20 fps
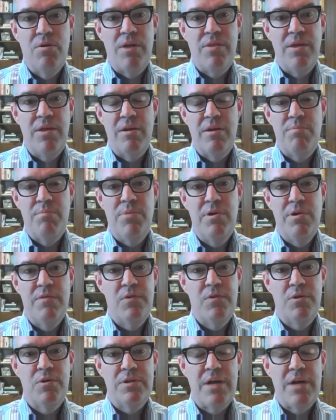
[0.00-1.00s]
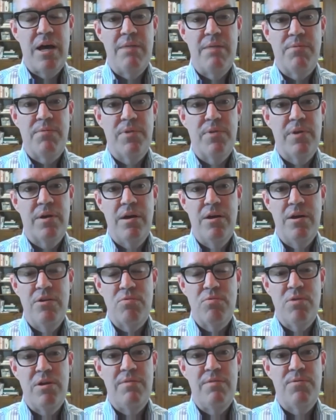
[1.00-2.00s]
I think a pivotal time for the
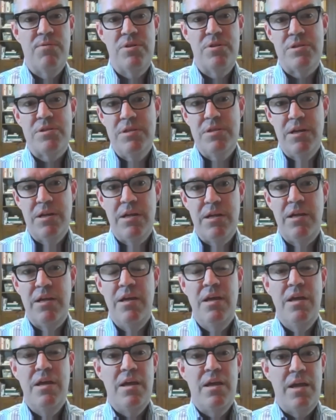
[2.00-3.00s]
country, for the city.